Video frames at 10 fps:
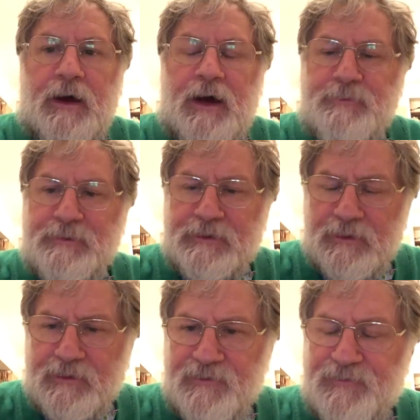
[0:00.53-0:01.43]
I'm a little
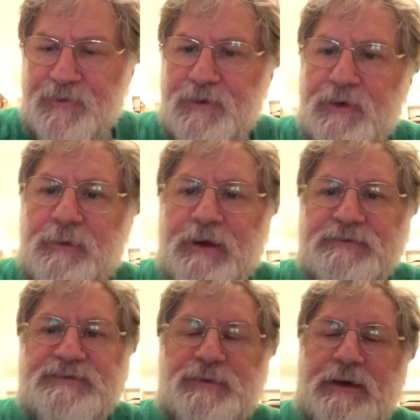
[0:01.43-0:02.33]
concerned about
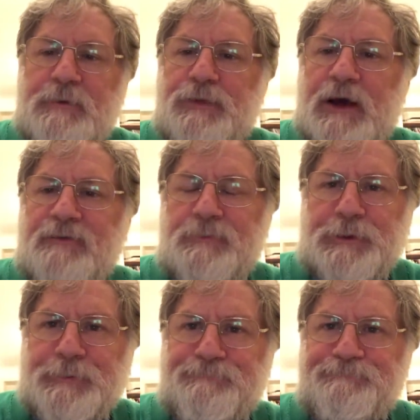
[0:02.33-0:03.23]
Suella
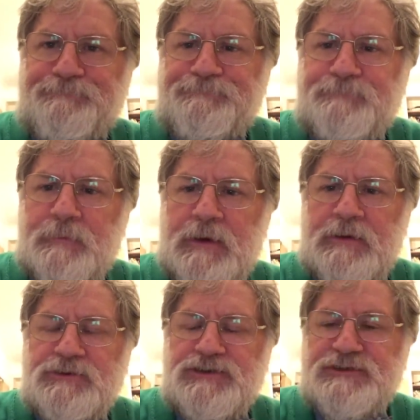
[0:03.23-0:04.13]
Braverman.
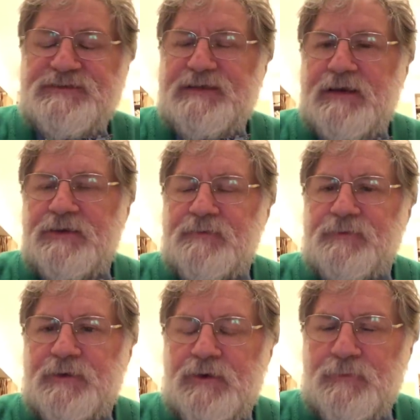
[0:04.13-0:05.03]
She's just taken over
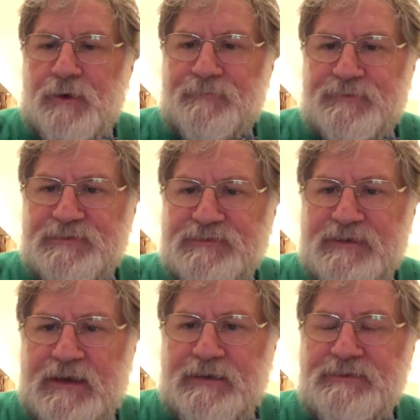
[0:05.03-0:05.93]
the Home Office,
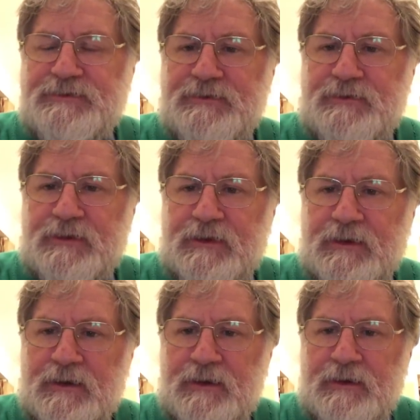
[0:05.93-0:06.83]
and during
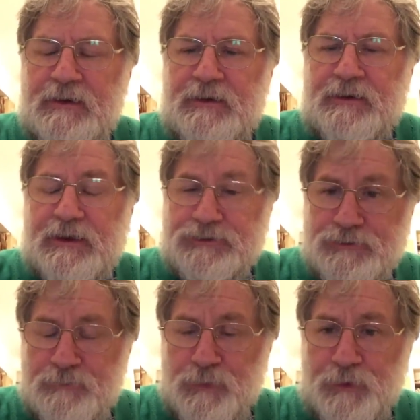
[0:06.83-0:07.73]

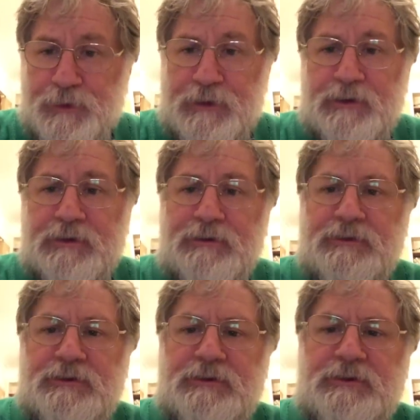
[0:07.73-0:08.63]
national mourning,
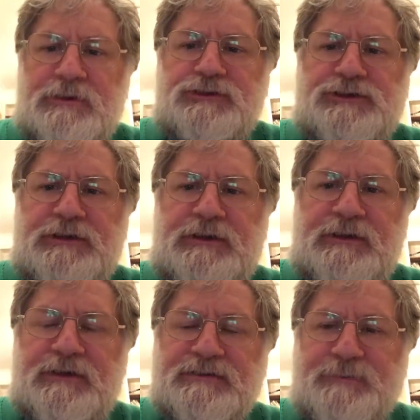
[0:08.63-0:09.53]

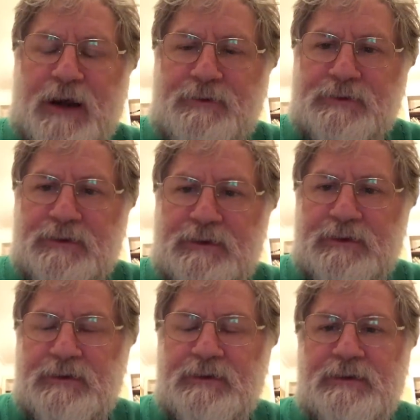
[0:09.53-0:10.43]
she has
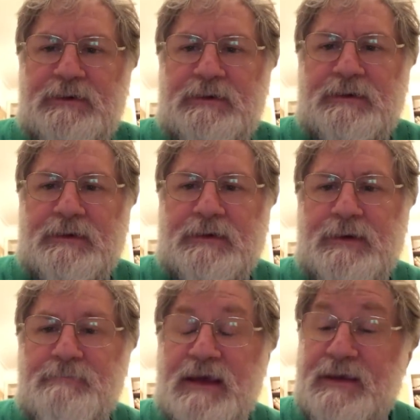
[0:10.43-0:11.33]
apparently
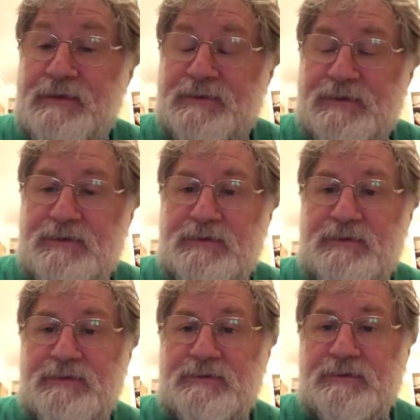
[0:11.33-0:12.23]
made
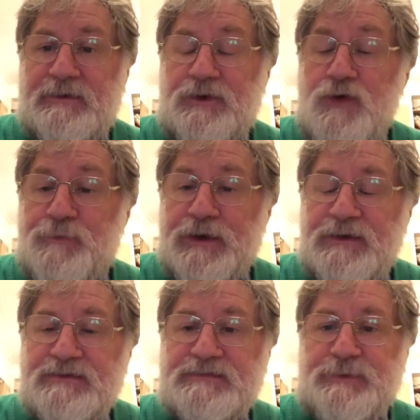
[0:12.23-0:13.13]
an
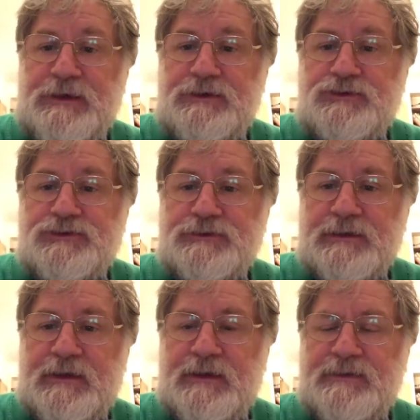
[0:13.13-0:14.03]
opening speech
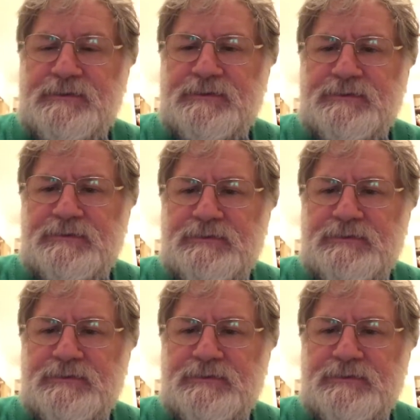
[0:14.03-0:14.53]
and